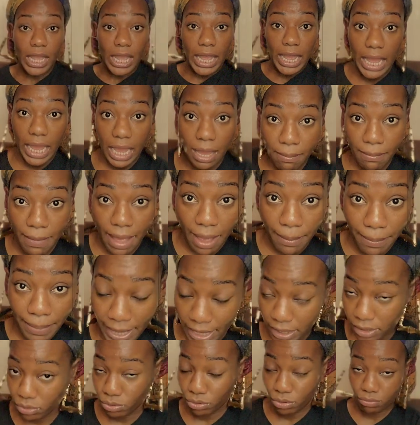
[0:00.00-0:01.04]
in my
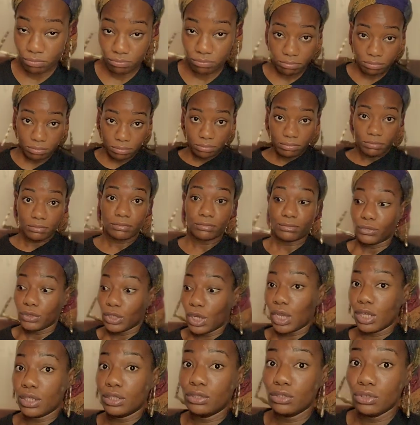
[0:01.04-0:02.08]
bedroom,
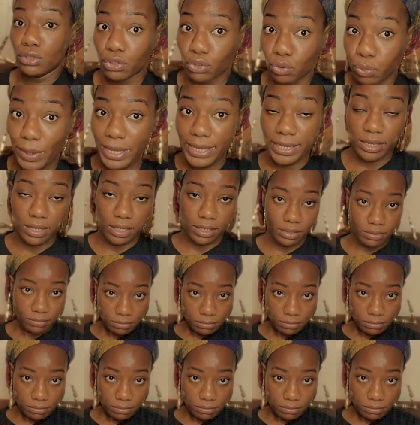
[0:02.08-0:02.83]
tweaking.